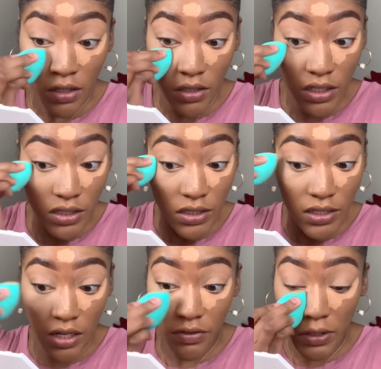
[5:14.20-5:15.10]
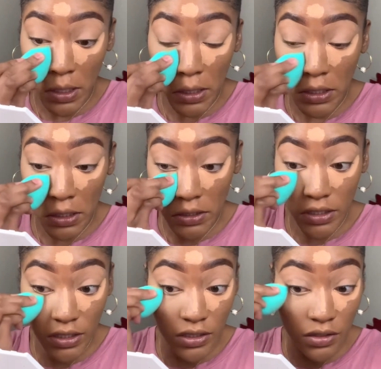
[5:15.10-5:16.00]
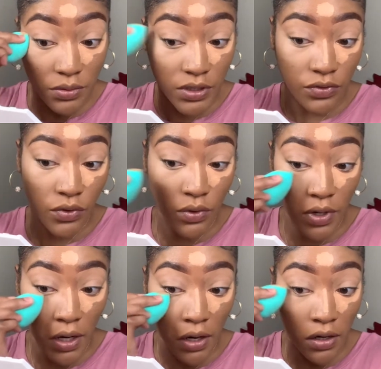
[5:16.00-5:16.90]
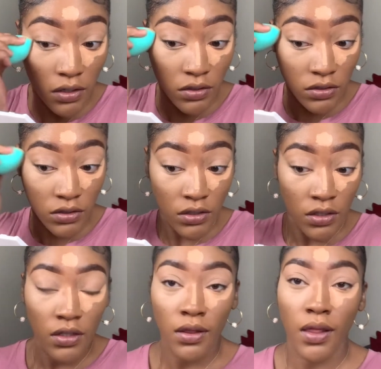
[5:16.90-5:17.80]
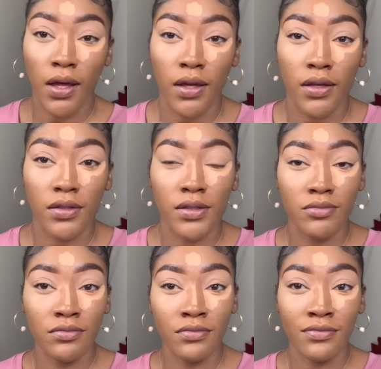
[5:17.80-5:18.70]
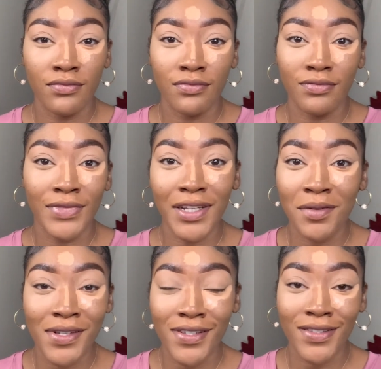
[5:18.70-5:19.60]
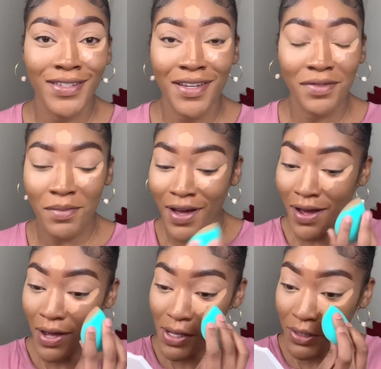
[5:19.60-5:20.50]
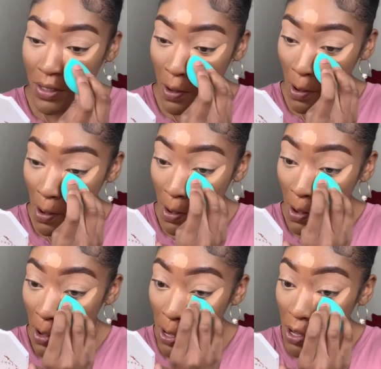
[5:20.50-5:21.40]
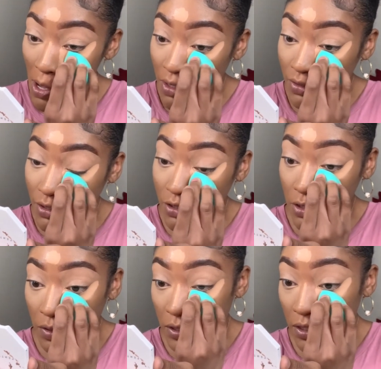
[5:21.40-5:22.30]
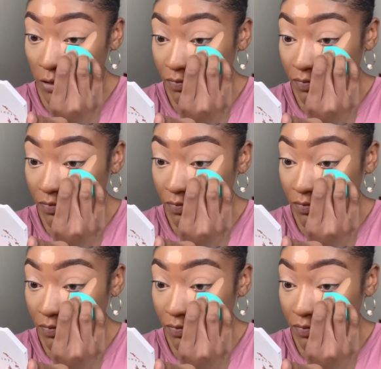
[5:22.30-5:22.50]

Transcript: This is definitely a good concealer to reach for. Like, look at what it just did for my eyes. Looks so good.